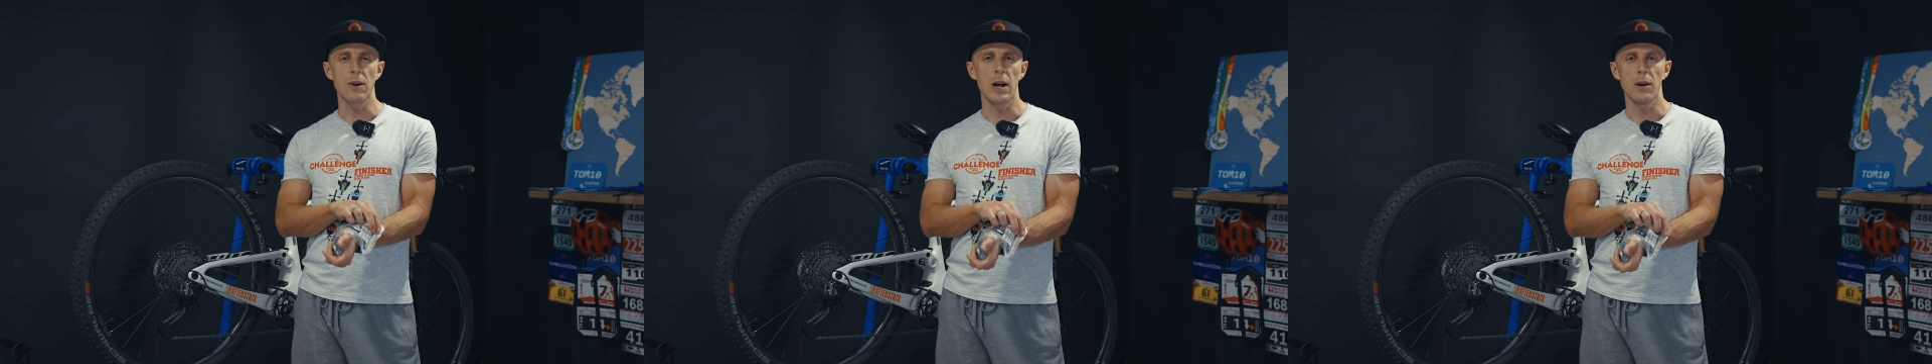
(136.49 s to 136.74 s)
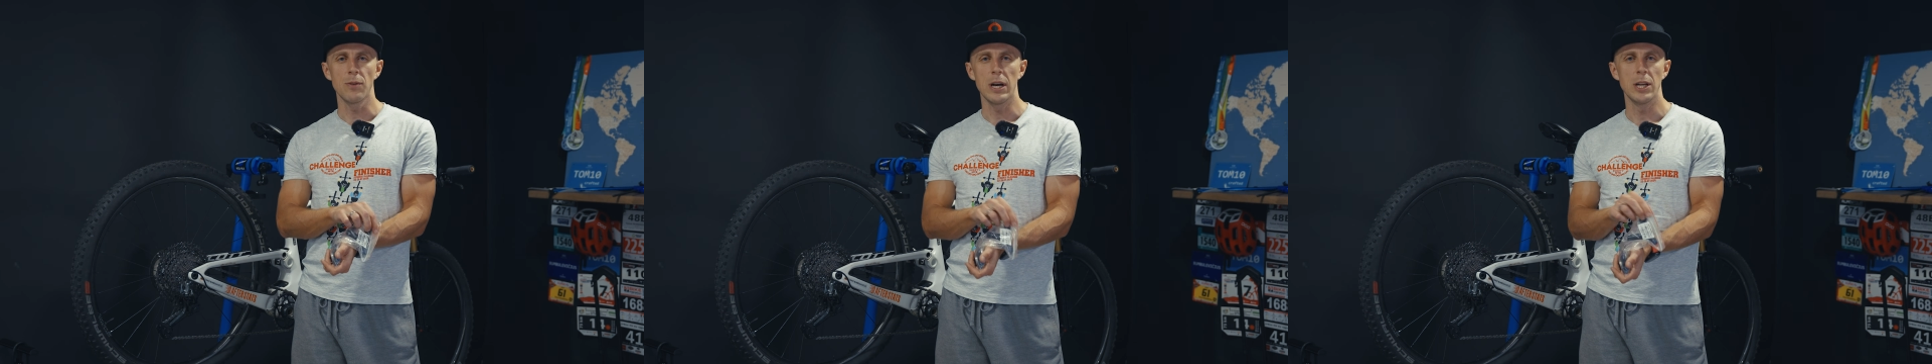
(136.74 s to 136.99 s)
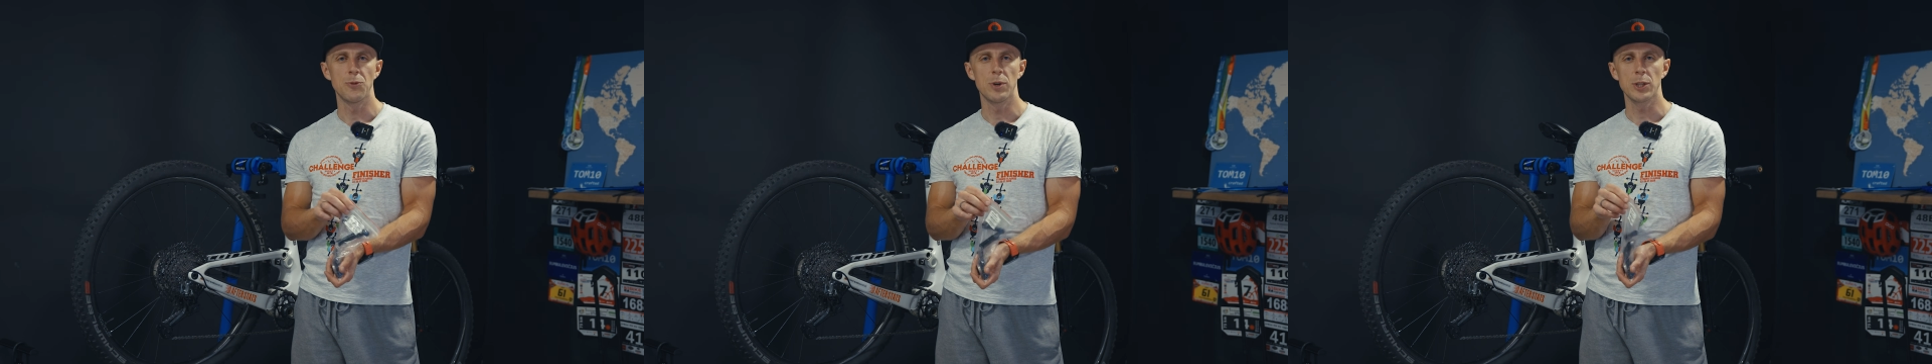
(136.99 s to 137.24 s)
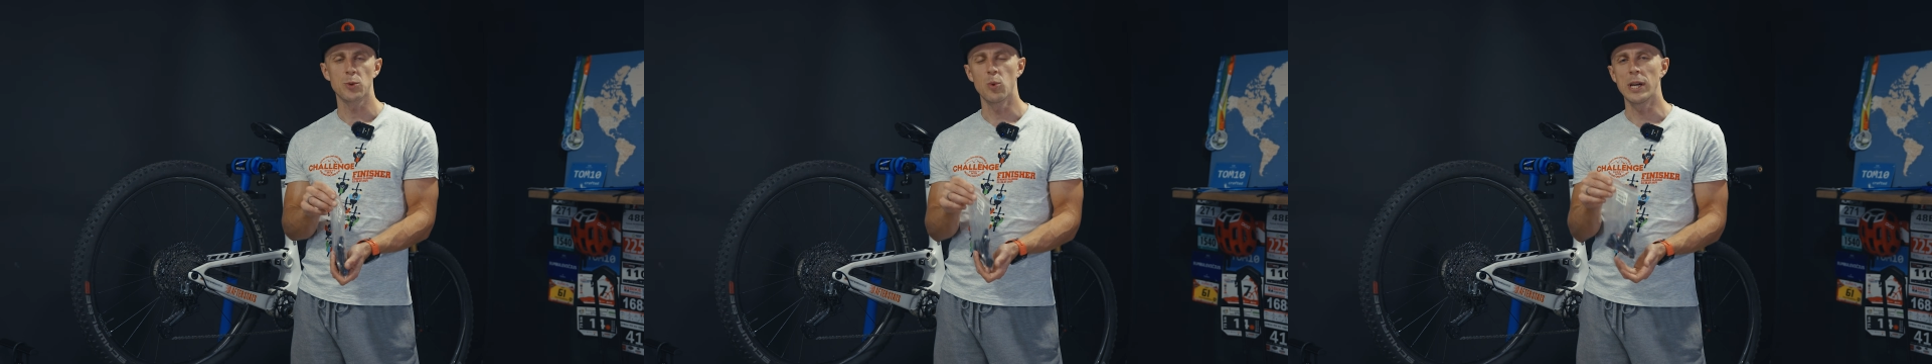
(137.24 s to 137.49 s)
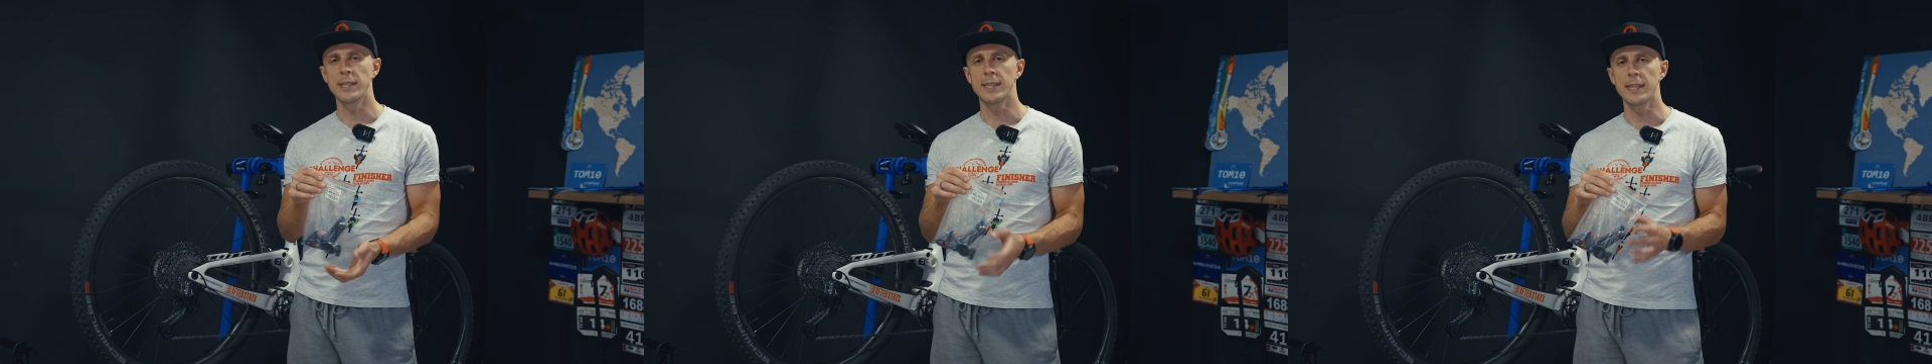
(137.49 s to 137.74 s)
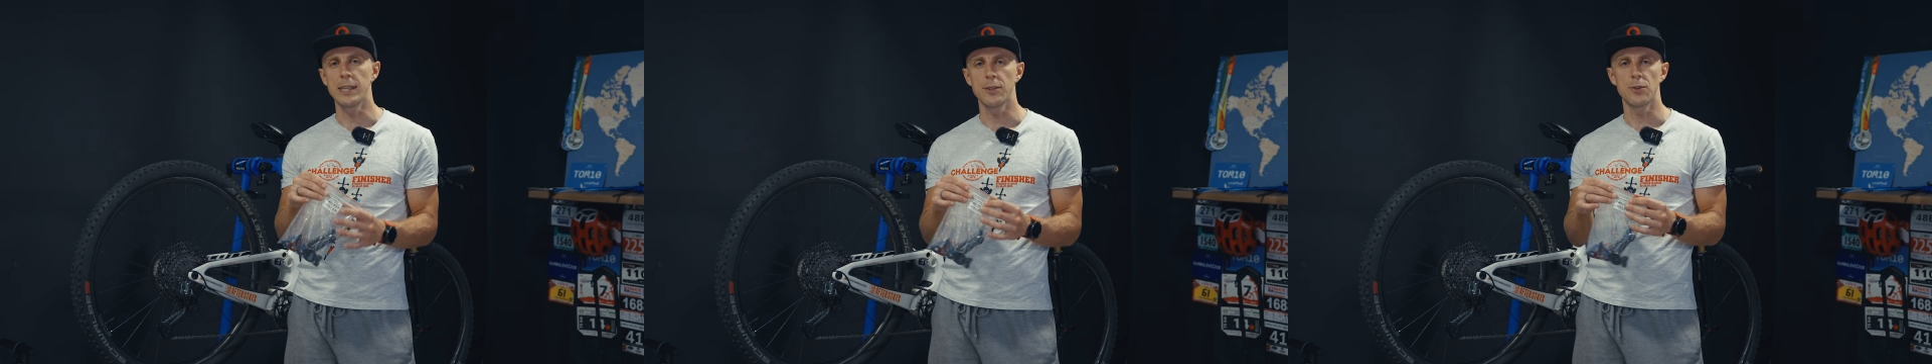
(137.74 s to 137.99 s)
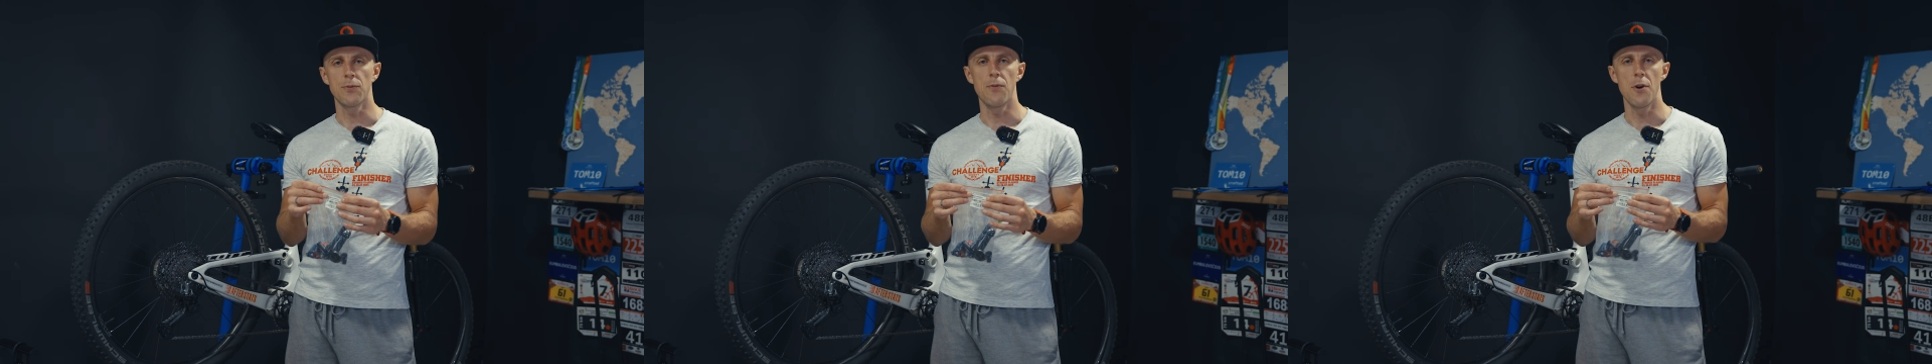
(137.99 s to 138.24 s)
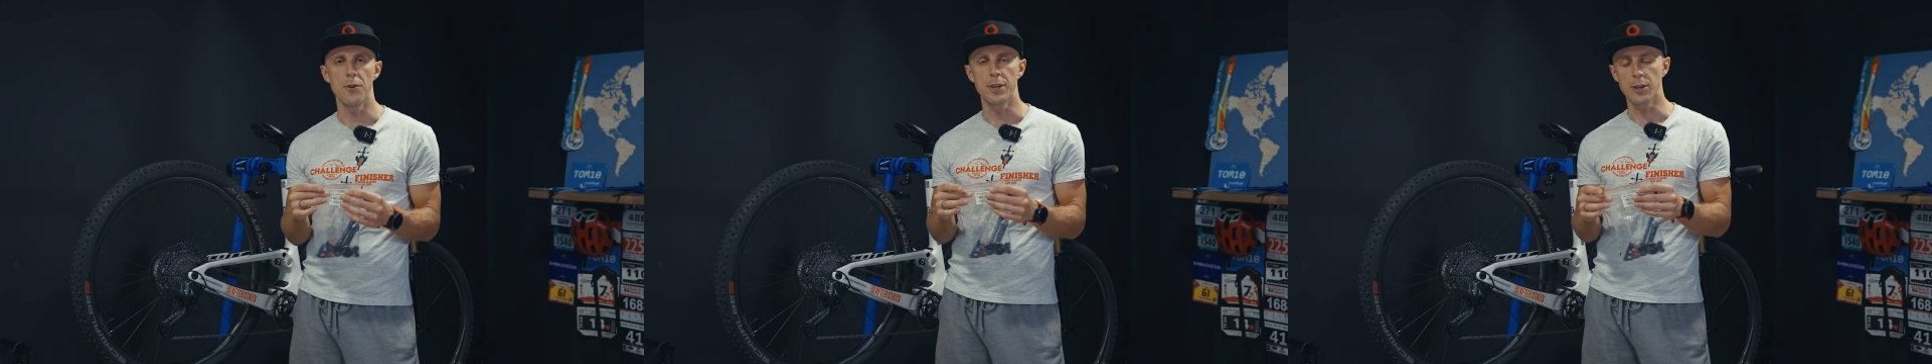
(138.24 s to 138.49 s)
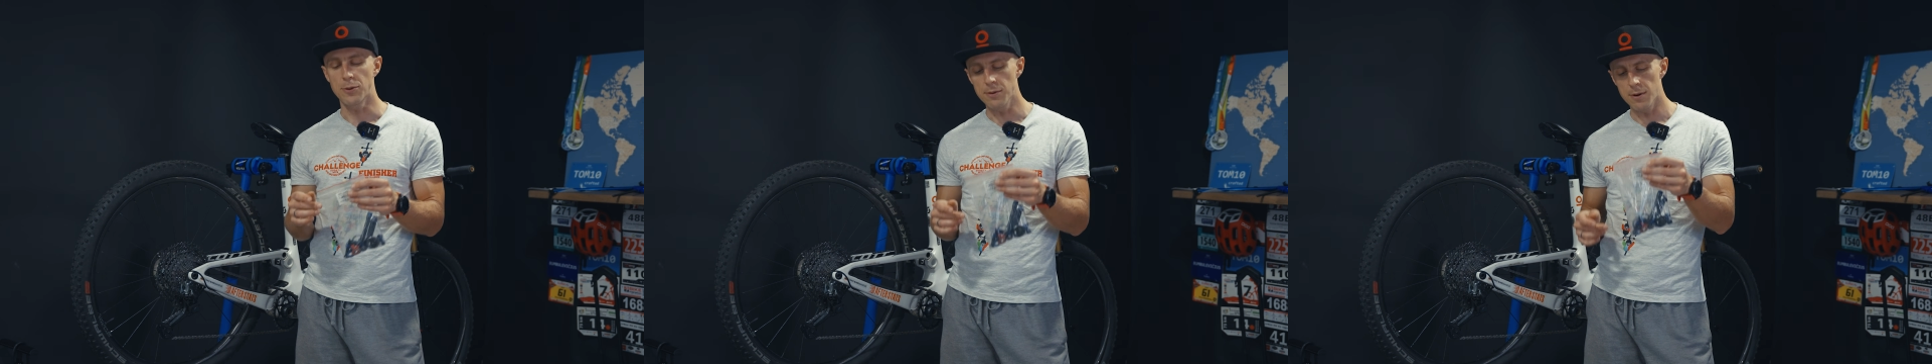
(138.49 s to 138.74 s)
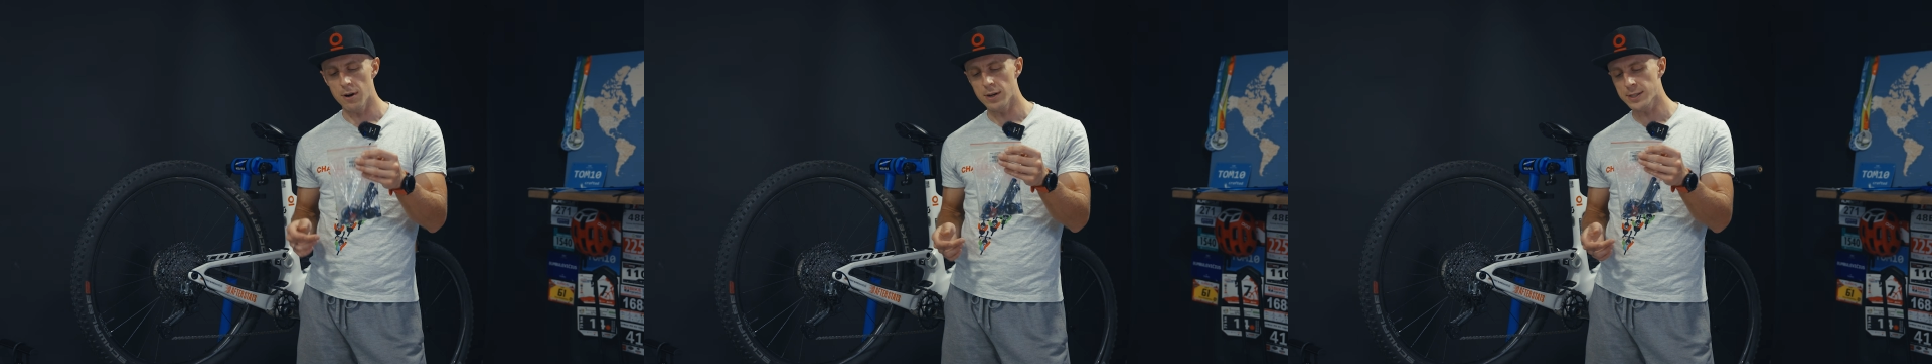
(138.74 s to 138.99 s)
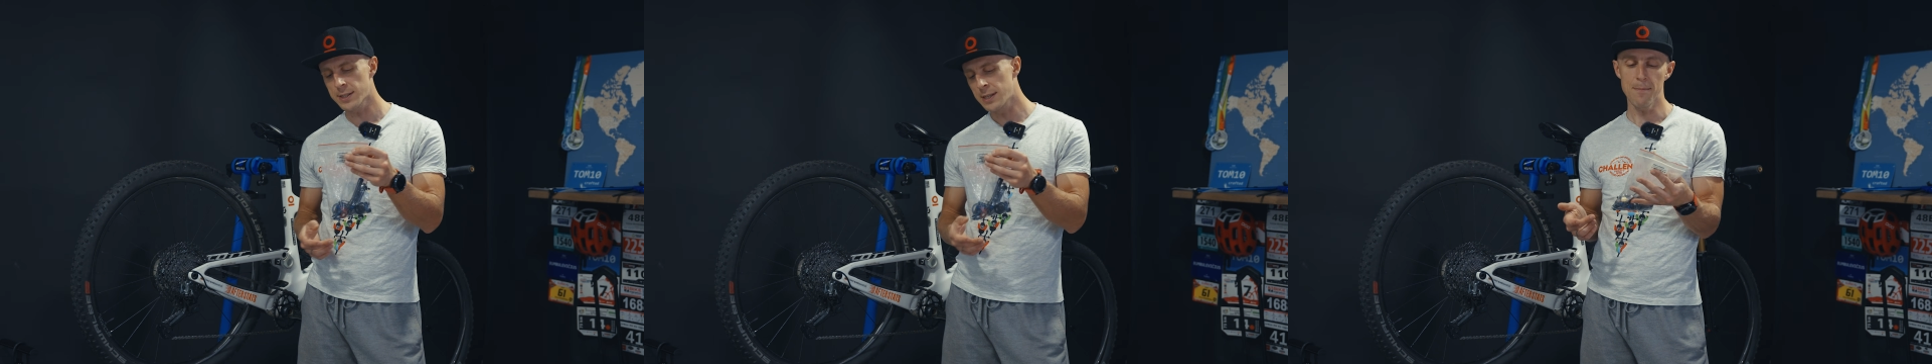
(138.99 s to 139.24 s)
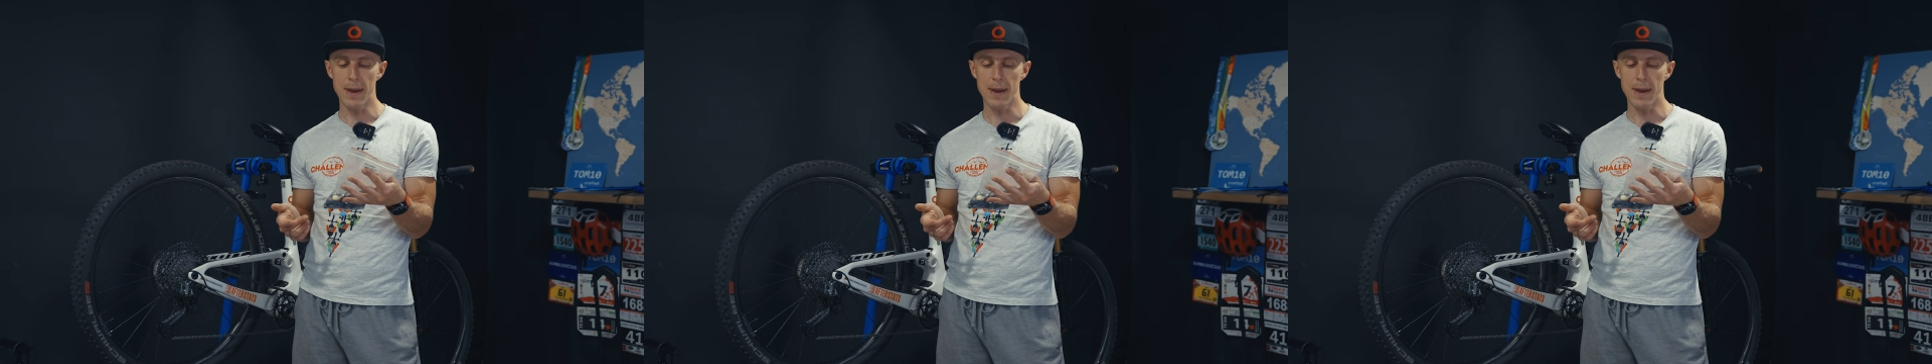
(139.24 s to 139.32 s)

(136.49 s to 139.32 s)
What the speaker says: around 120 to 30 euros.